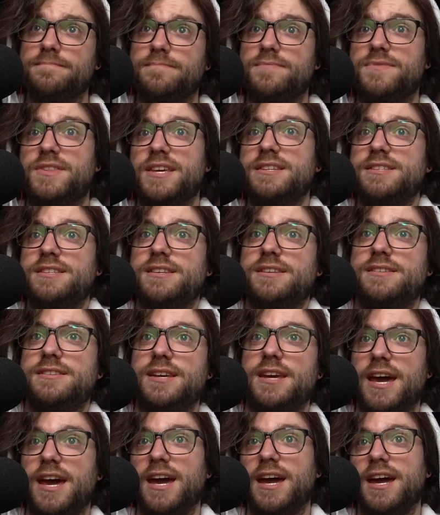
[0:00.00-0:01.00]
This is
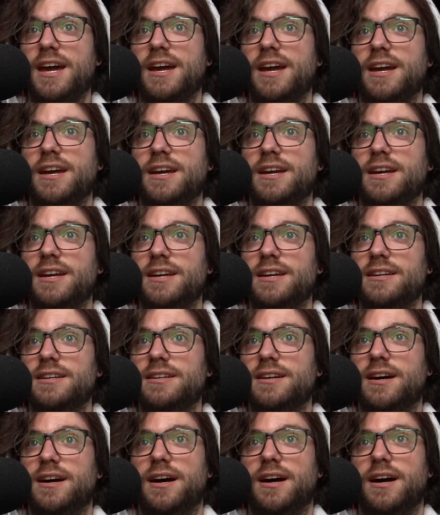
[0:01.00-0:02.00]
a
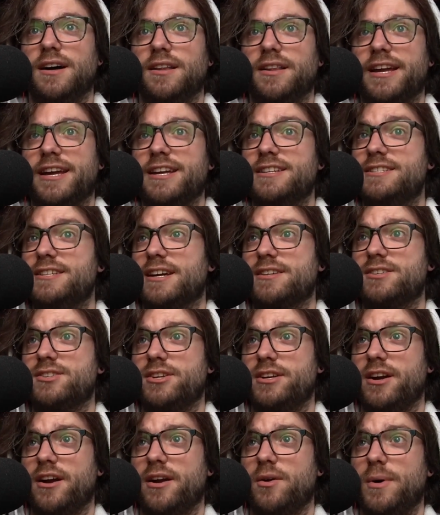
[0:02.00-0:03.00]
like a
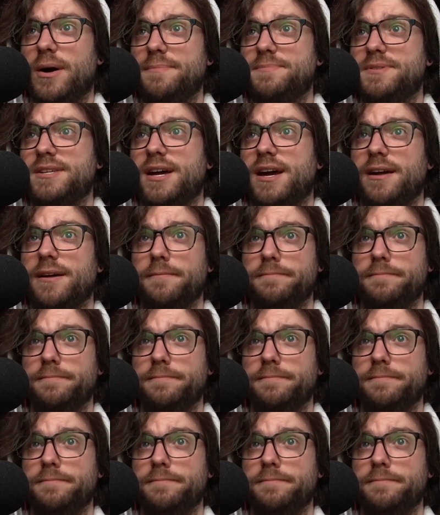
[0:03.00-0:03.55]
dictionary website,